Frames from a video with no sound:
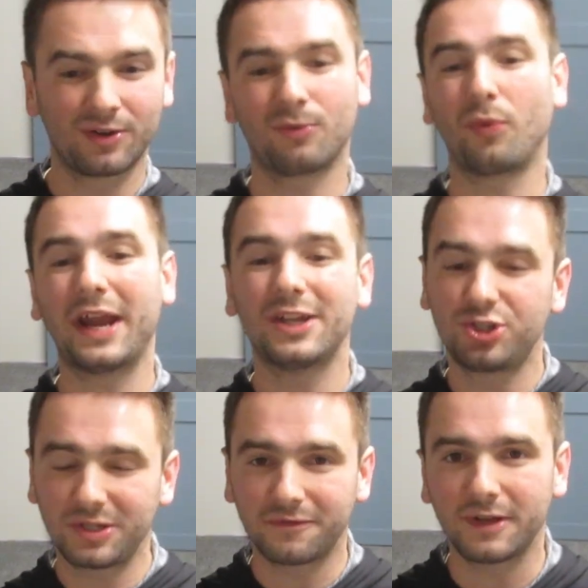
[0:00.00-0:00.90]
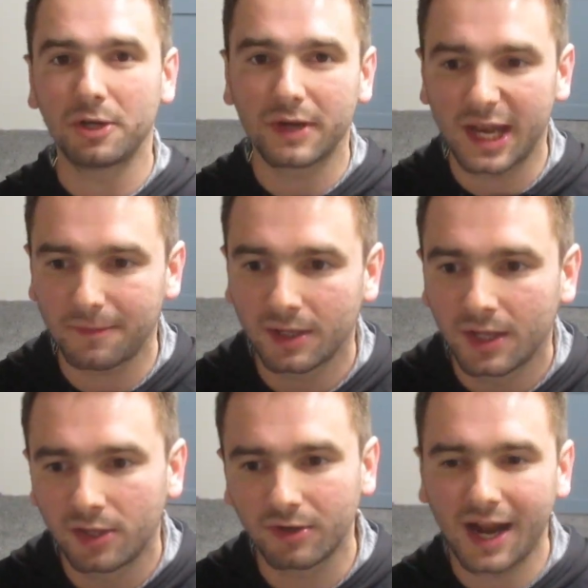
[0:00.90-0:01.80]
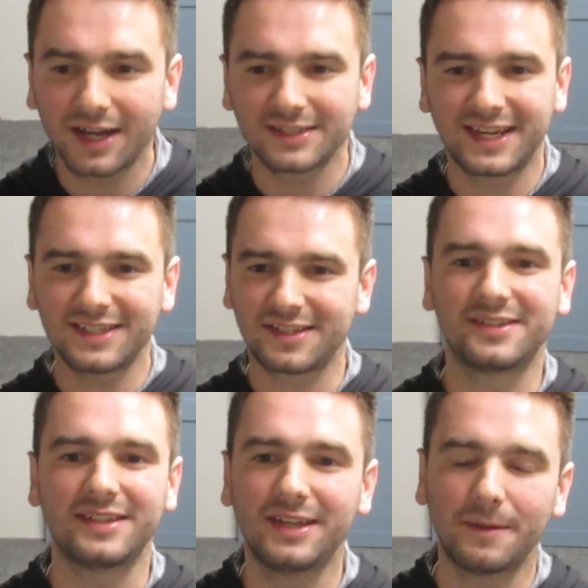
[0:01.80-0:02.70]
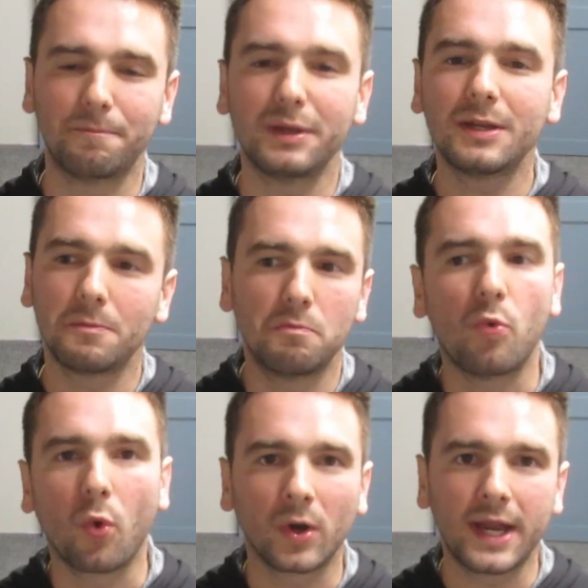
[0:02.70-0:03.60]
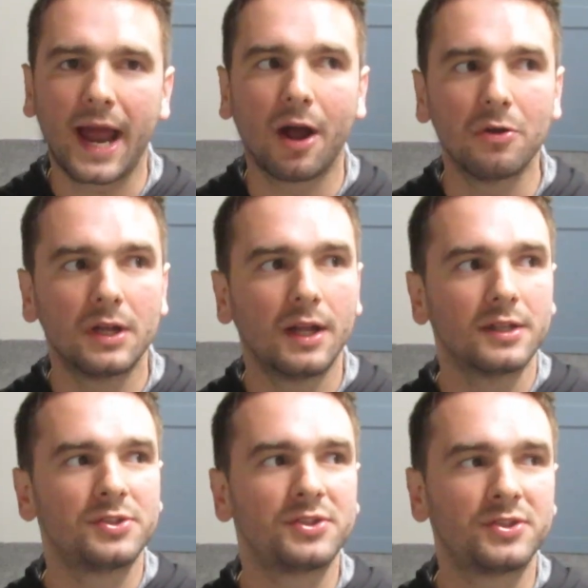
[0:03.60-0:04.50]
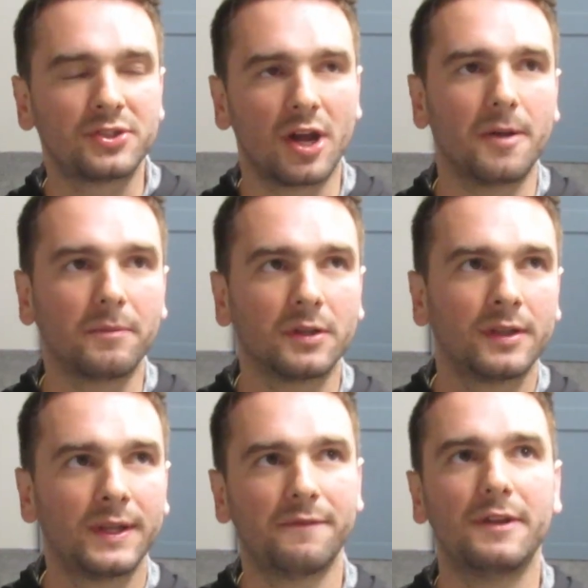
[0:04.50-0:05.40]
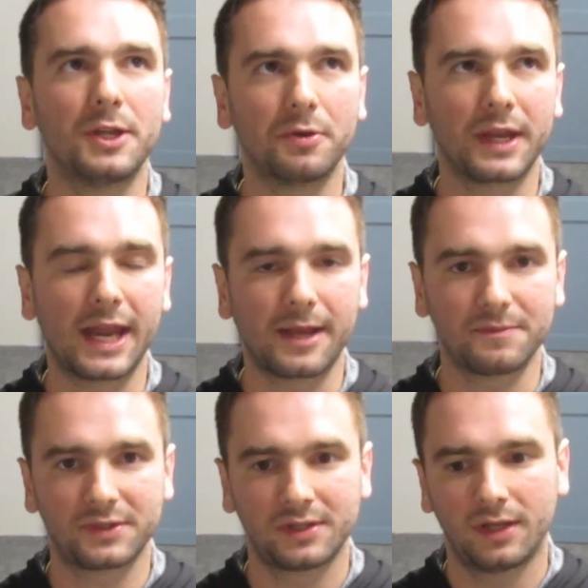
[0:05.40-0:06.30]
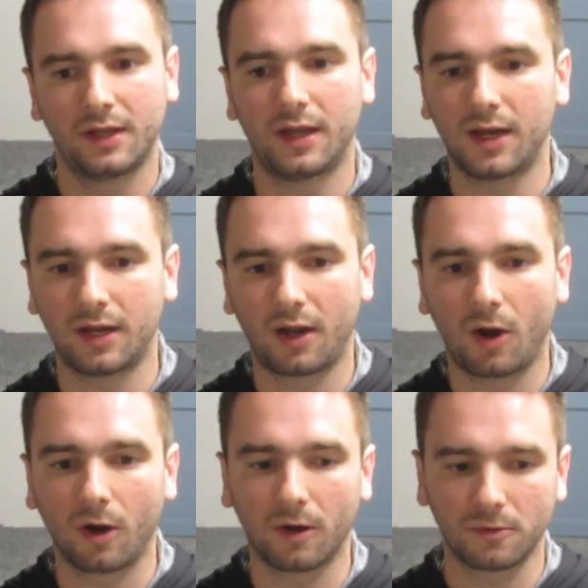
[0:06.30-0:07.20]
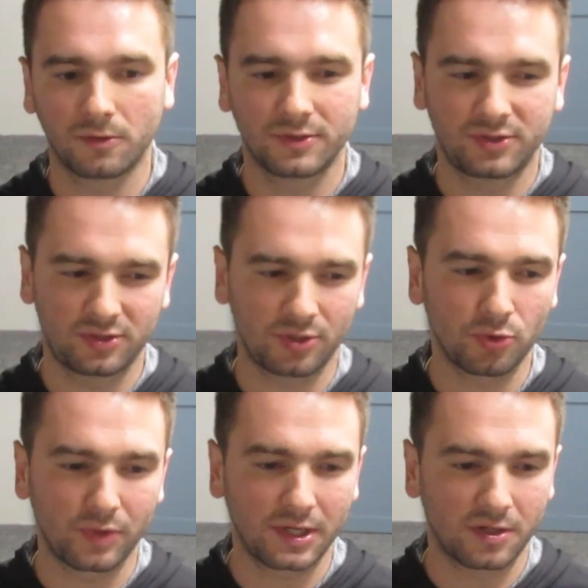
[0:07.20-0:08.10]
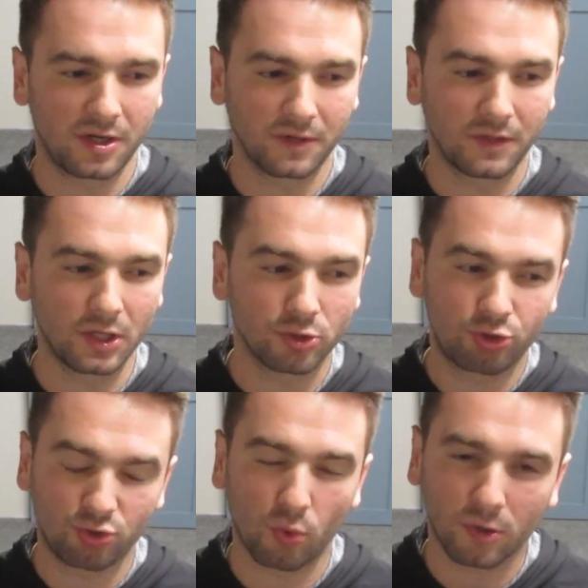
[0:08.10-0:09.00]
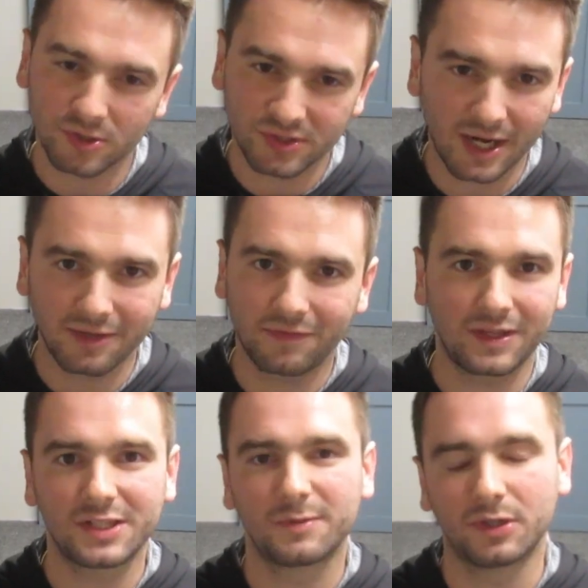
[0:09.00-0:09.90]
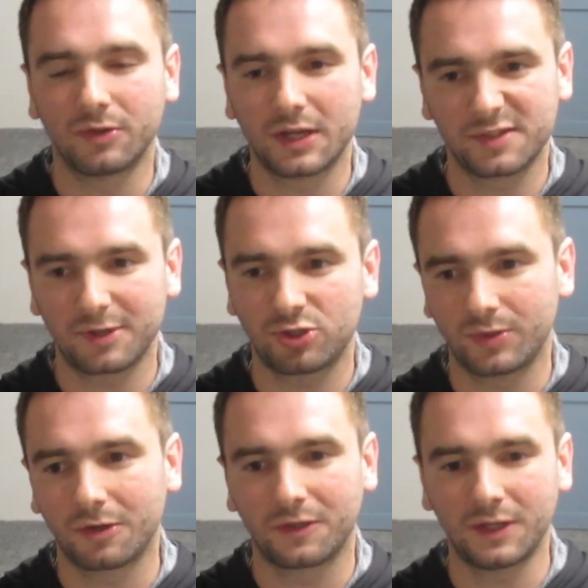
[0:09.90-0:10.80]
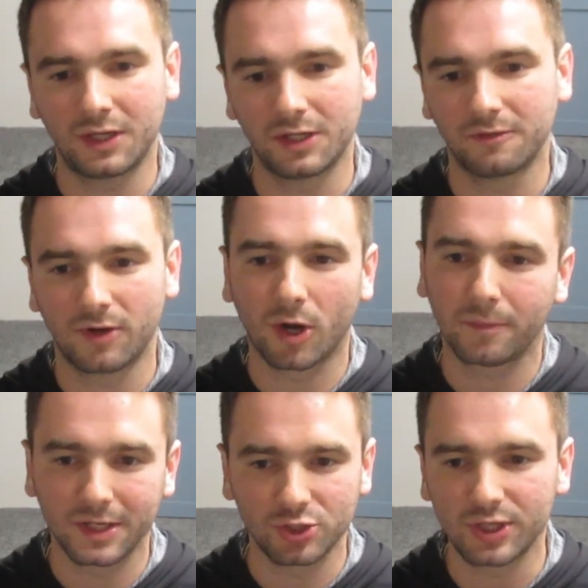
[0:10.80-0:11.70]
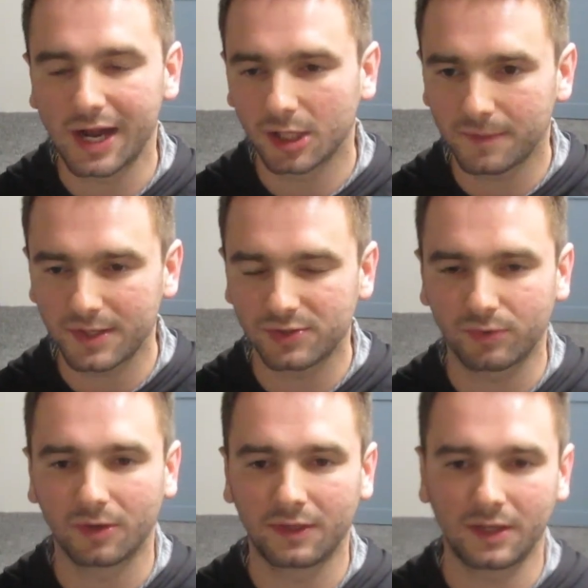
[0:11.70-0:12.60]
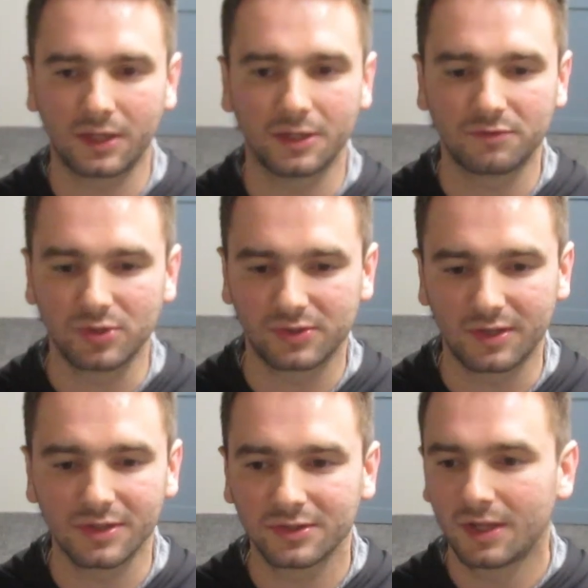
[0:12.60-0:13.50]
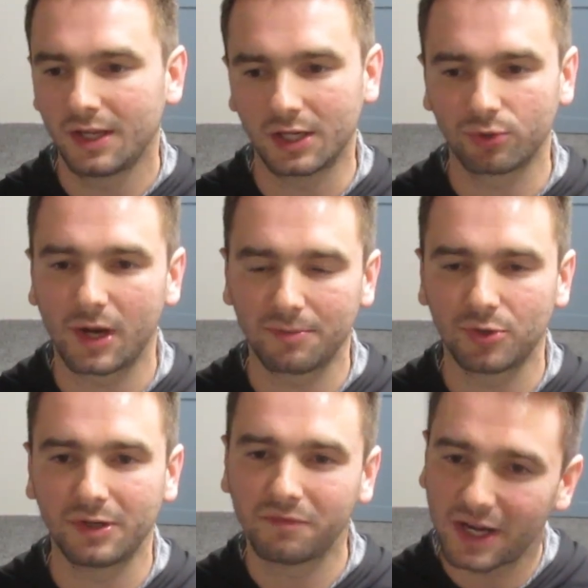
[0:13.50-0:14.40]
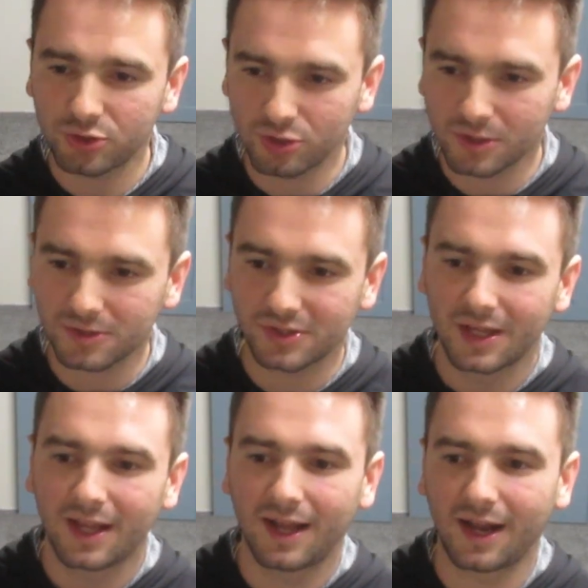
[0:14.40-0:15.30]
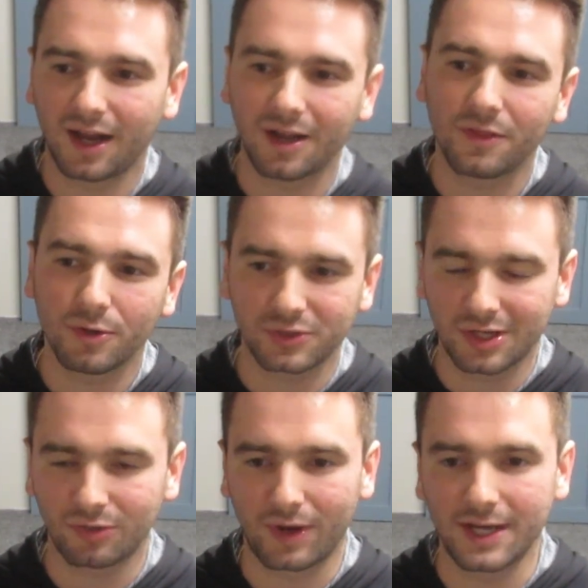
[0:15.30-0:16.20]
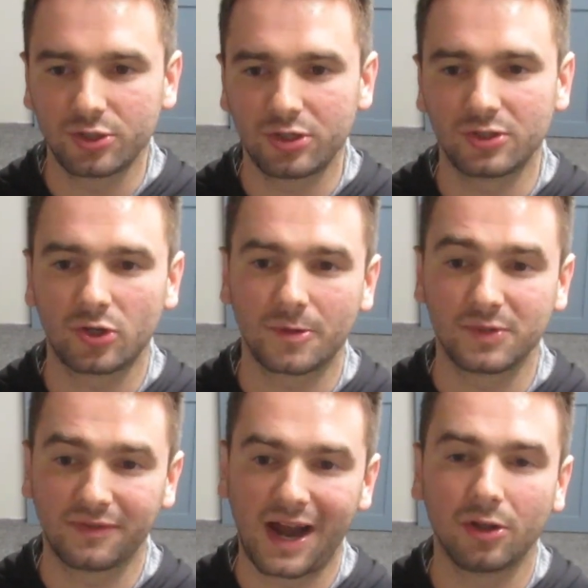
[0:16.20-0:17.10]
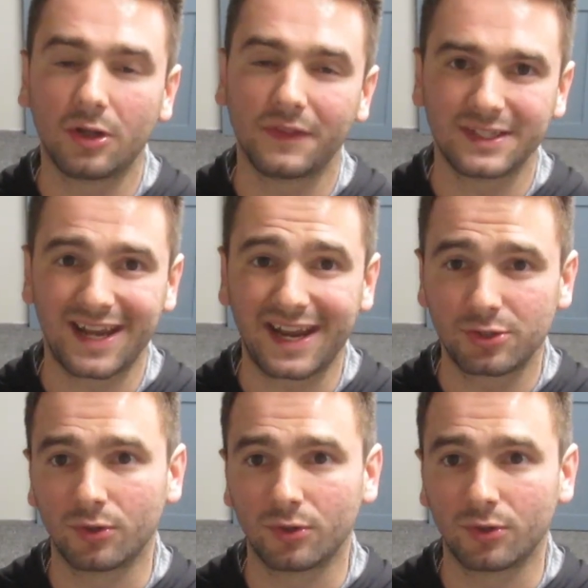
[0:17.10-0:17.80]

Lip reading: ranging video game. You kind of tend to see a bit more now. Some video games are skewing on the shorter side of things, but especially when you're thinking of RPG elements, when you're thinking of just these incredible adventures, those can range in terms of how long they take